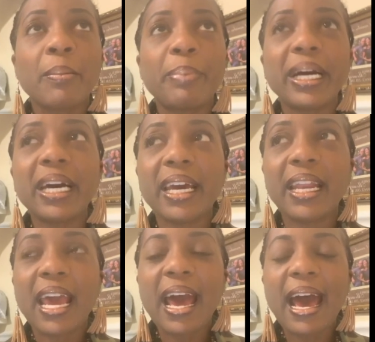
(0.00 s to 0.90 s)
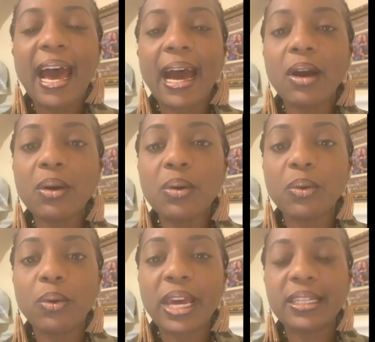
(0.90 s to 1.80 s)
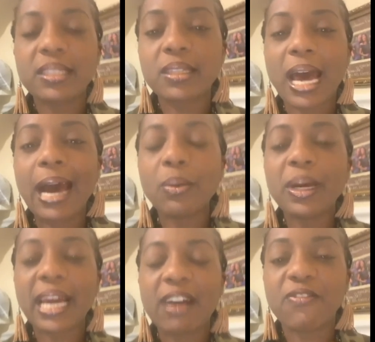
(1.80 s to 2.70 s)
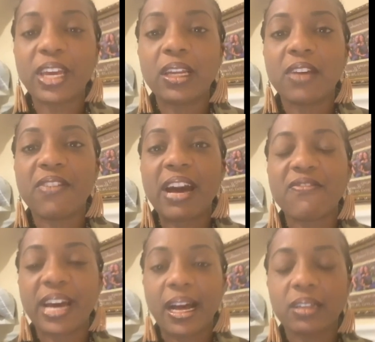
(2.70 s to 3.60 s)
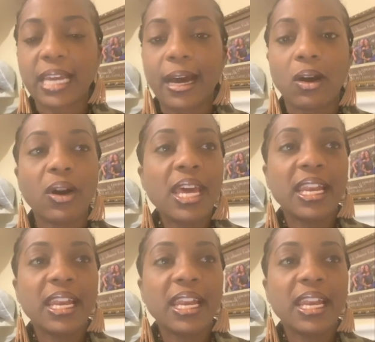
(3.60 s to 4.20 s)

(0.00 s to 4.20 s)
But but how is how would I feel if I found out